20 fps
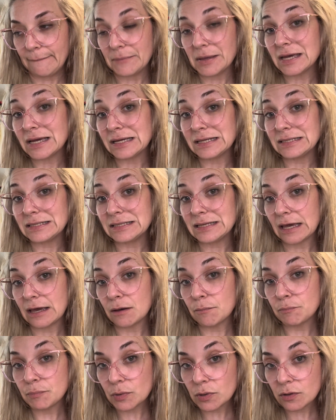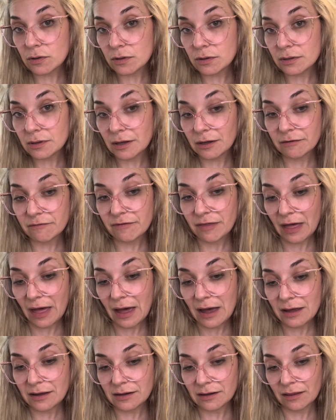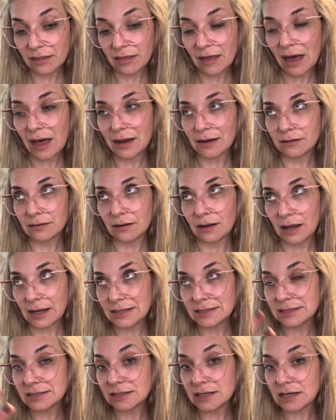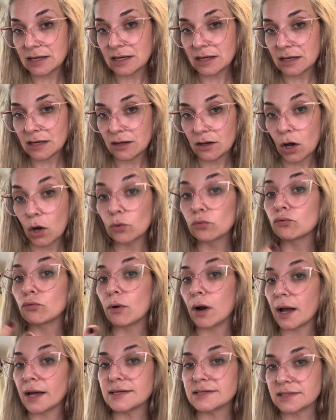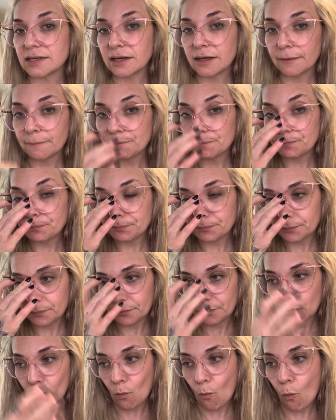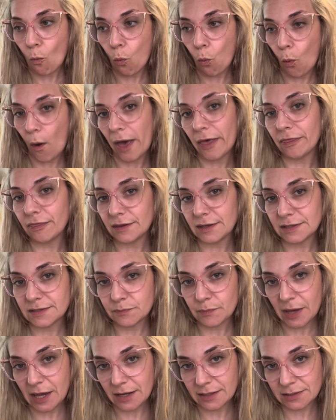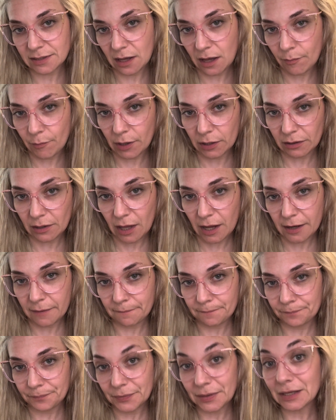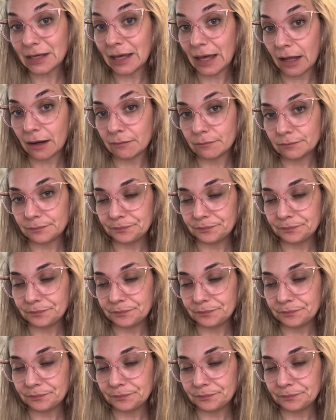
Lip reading: example of that I see arising when these banks come online again.